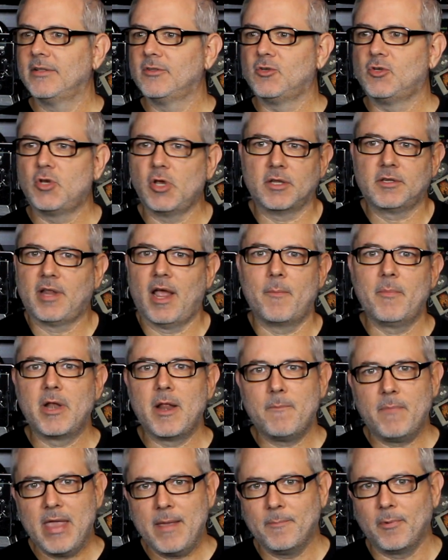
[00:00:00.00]
just how
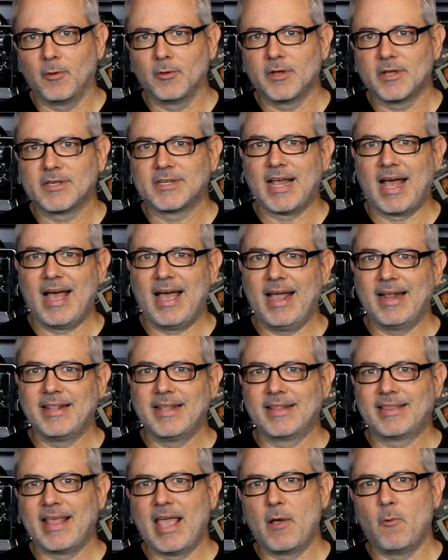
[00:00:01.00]
many people decide
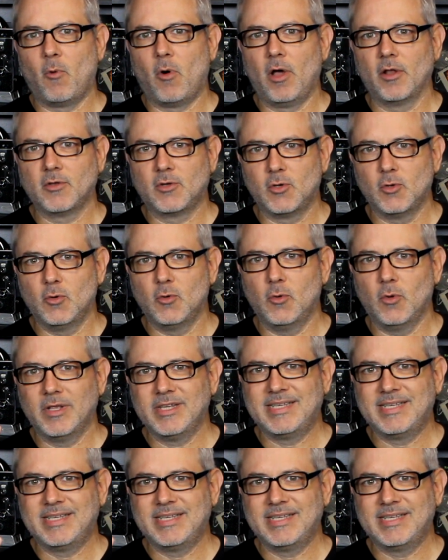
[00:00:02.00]
that they want to